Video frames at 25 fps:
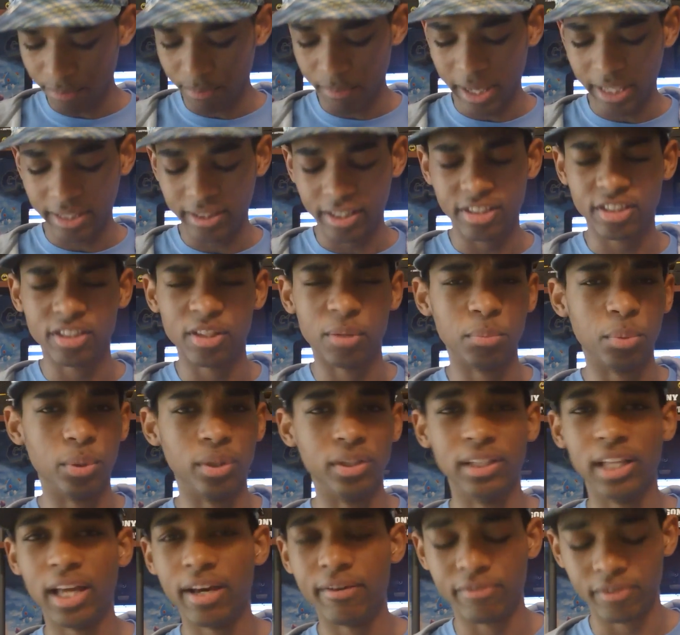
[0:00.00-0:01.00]
make this number
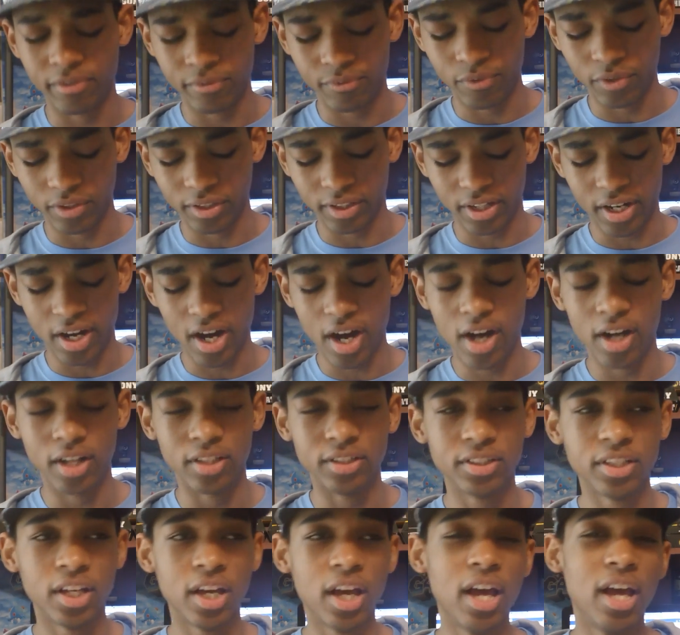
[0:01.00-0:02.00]
11 for the
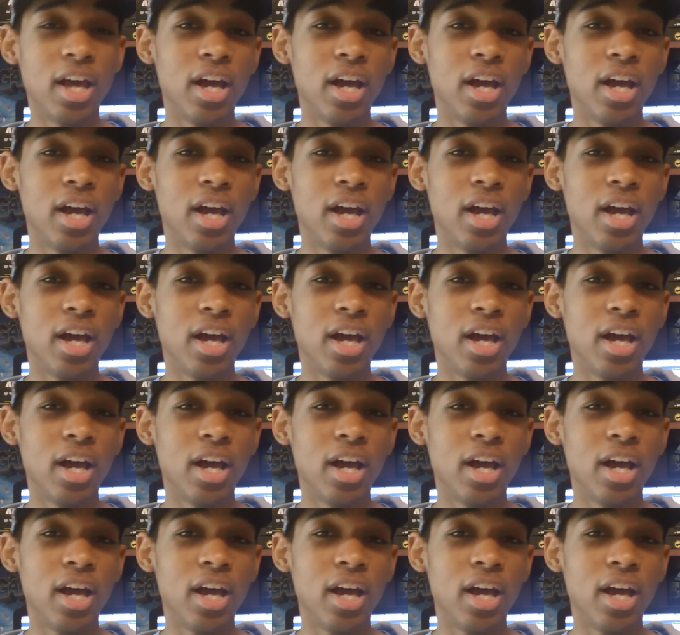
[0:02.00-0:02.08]
cons.